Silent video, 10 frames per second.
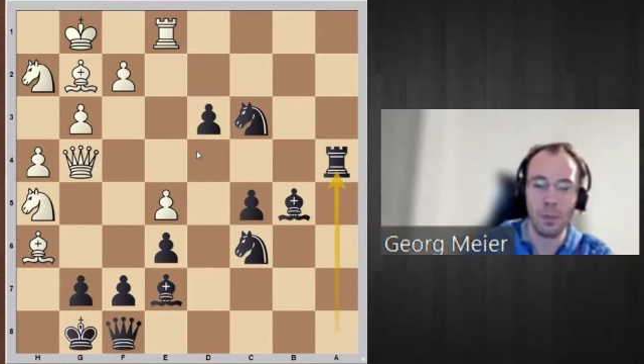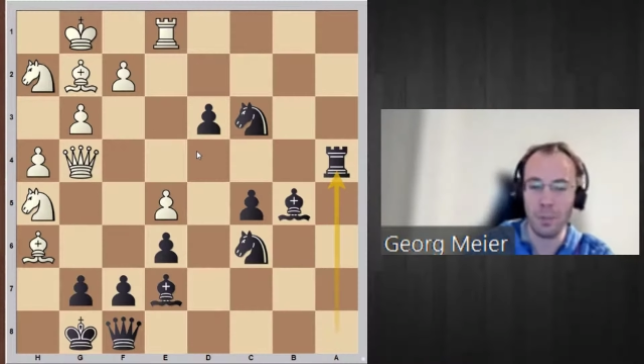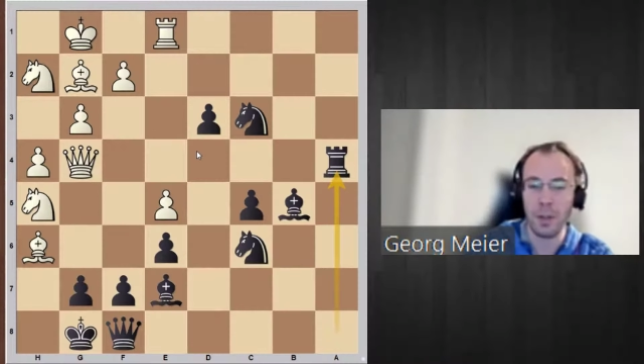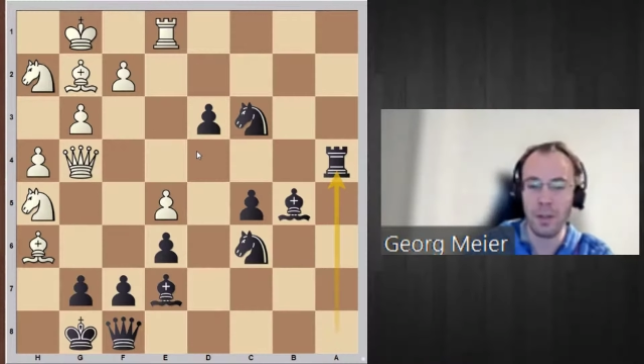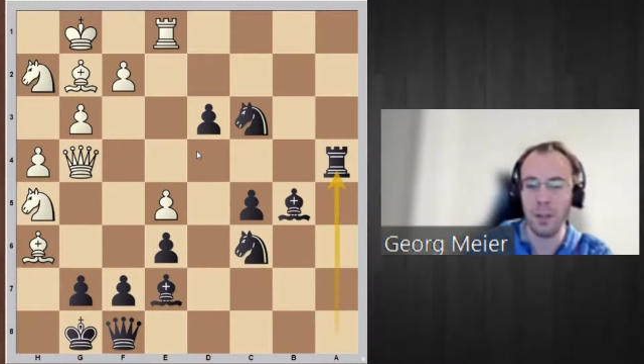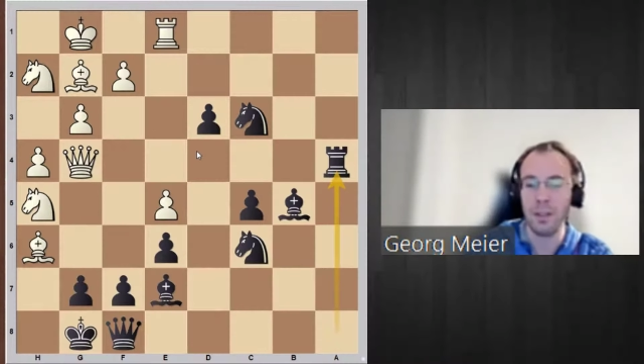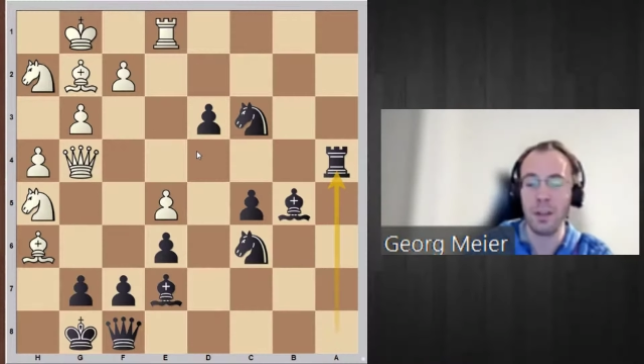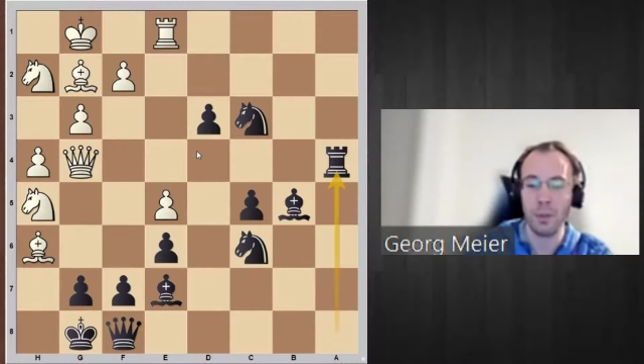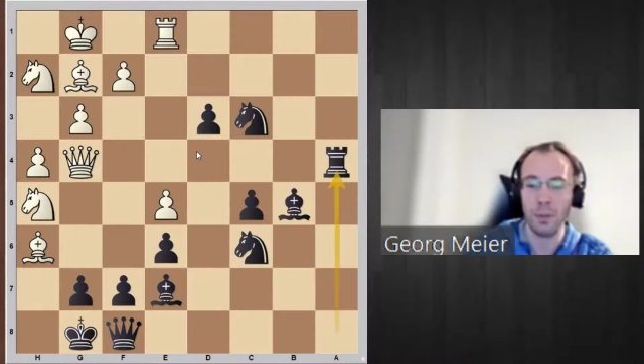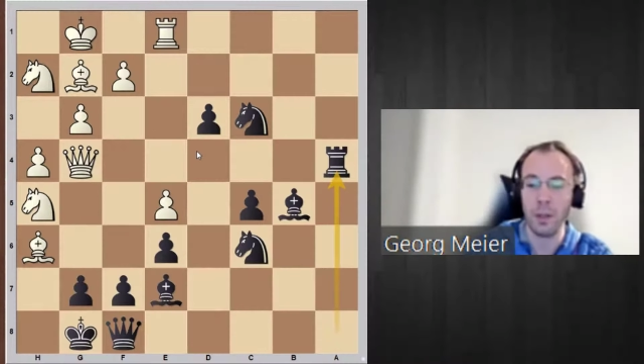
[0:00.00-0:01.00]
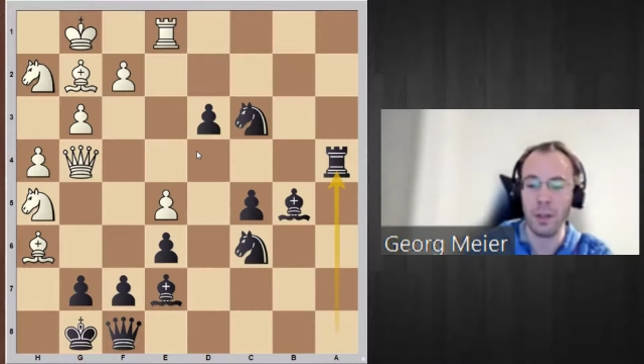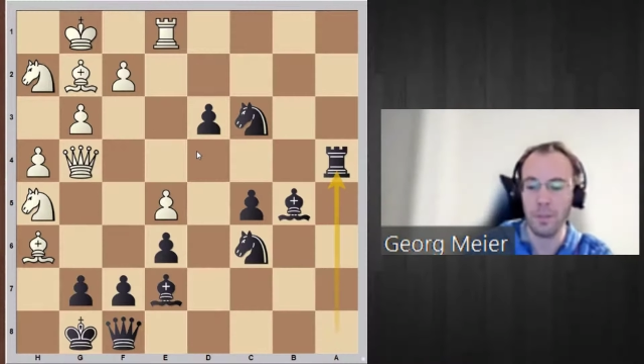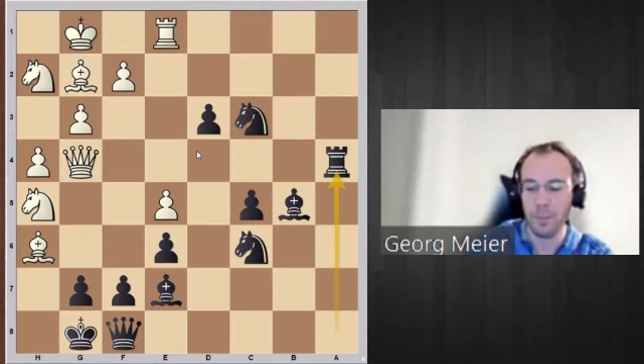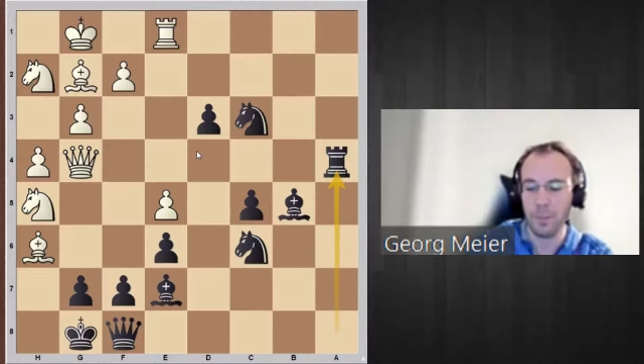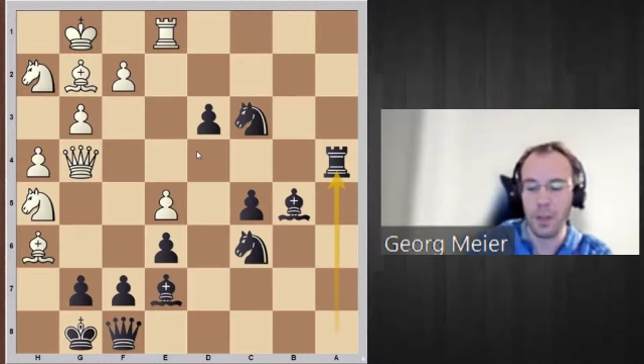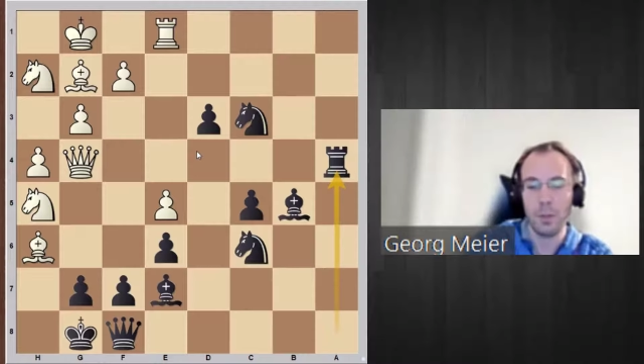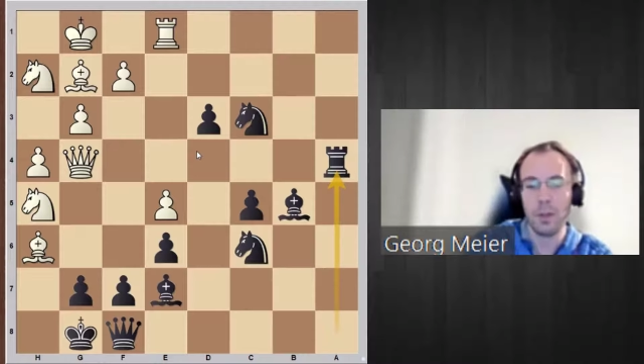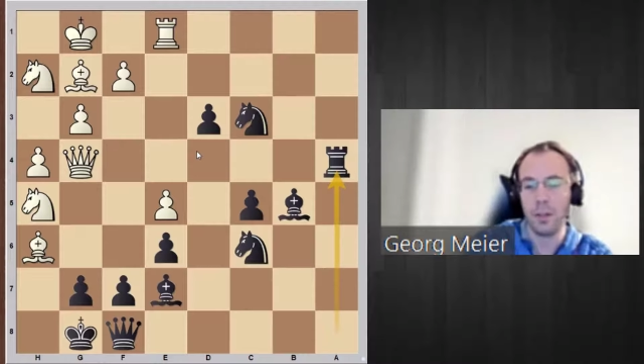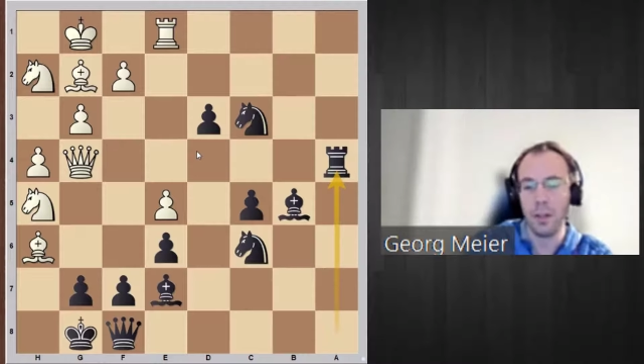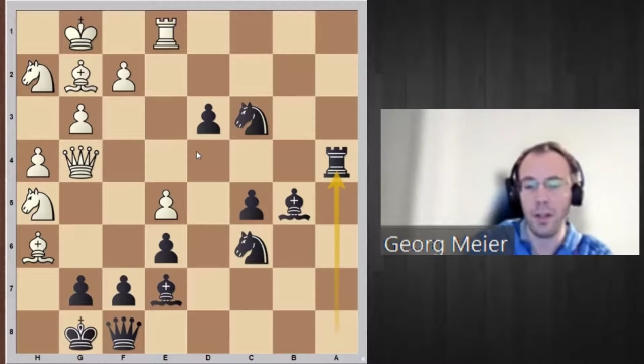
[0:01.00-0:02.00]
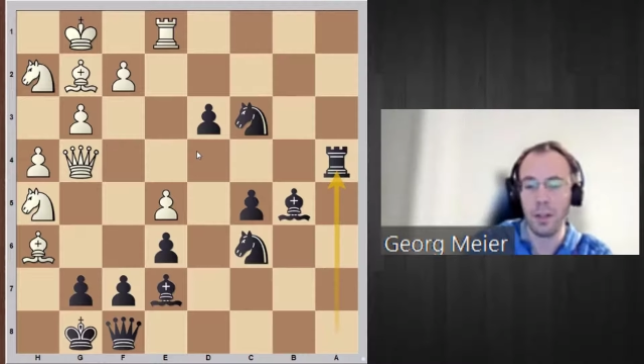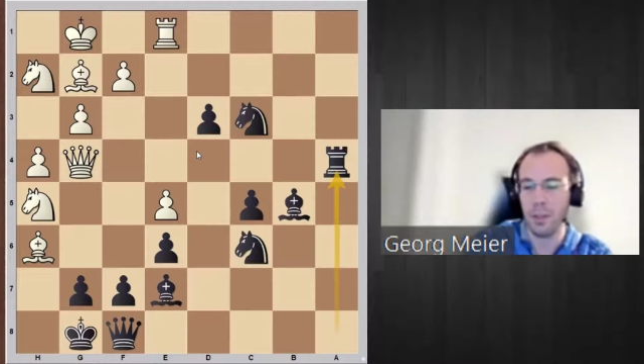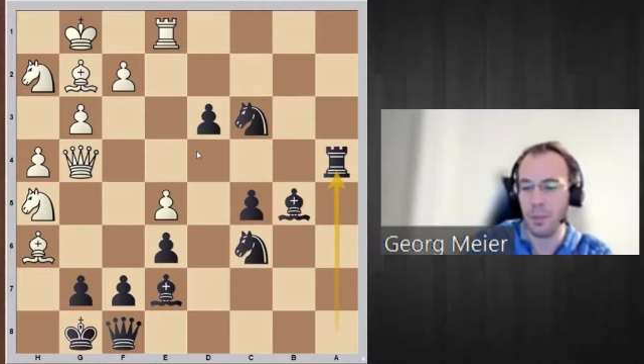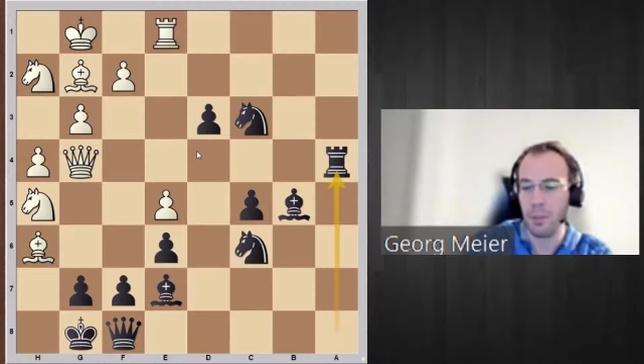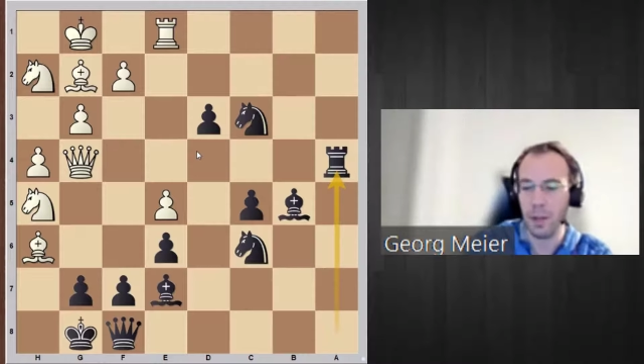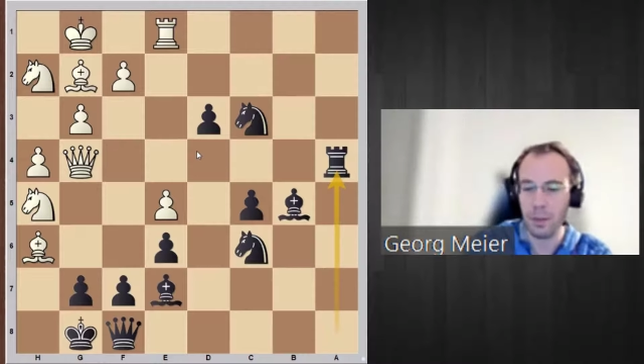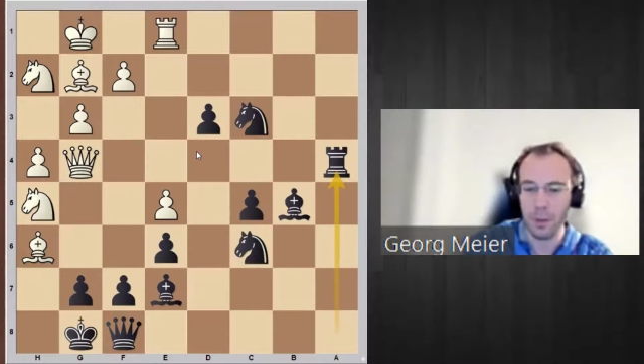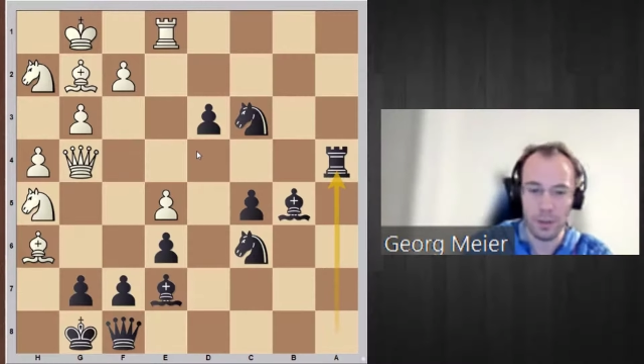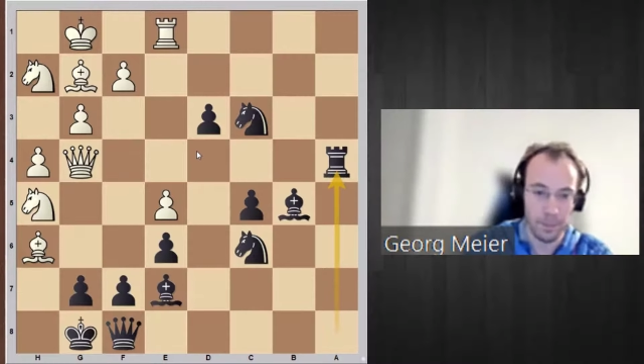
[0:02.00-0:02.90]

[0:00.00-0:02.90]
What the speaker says: plays better that they will win. But yeah, here it's a black win.